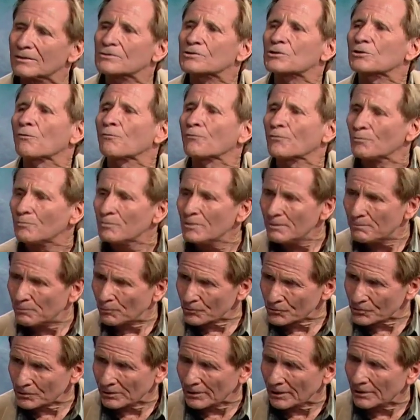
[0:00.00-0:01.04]
So for me
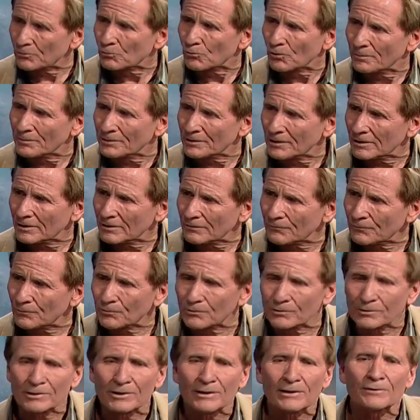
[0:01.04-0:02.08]
personally, I grew up in
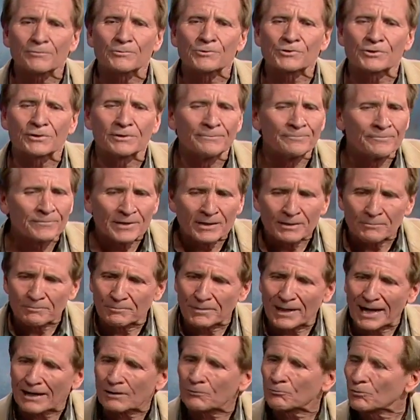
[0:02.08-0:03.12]
California. I was a
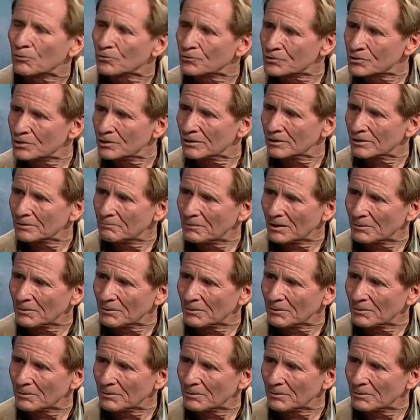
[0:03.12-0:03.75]
Backroads kid.